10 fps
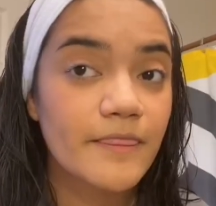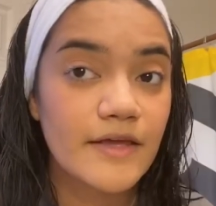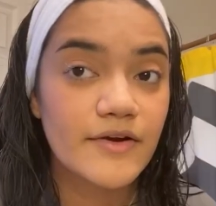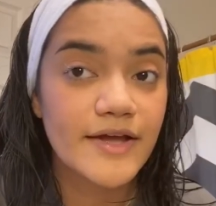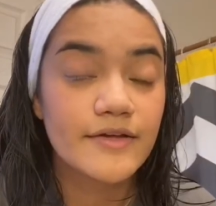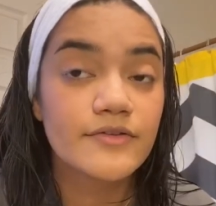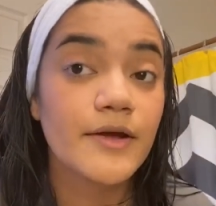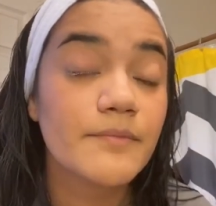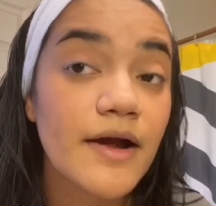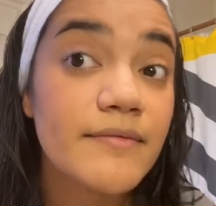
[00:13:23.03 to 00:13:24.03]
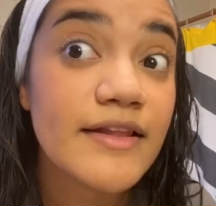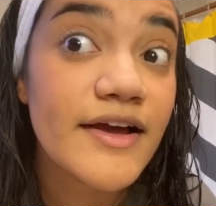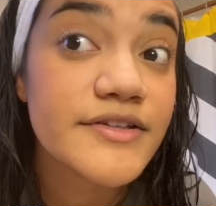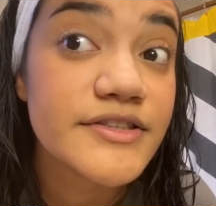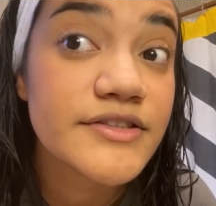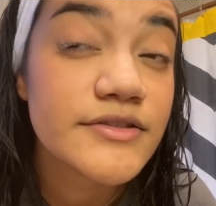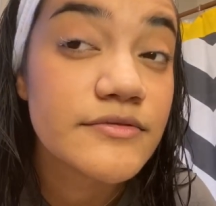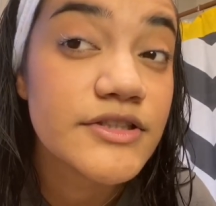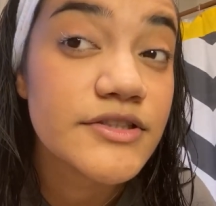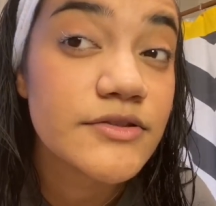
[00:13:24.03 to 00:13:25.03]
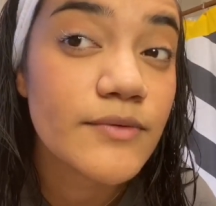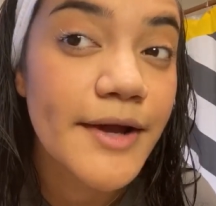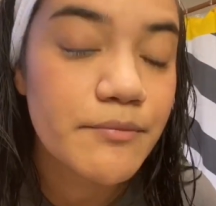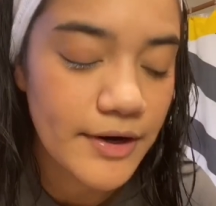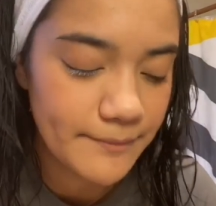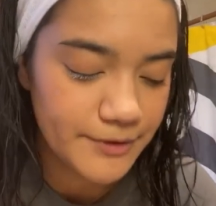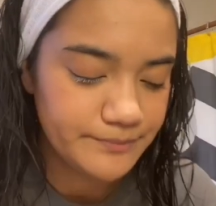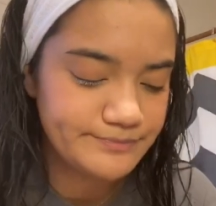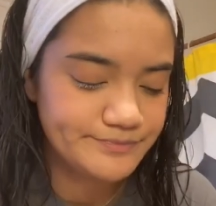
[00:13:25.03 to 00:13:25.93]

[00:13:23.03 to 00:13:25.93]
Okay, so I prime my lashes with this white primer.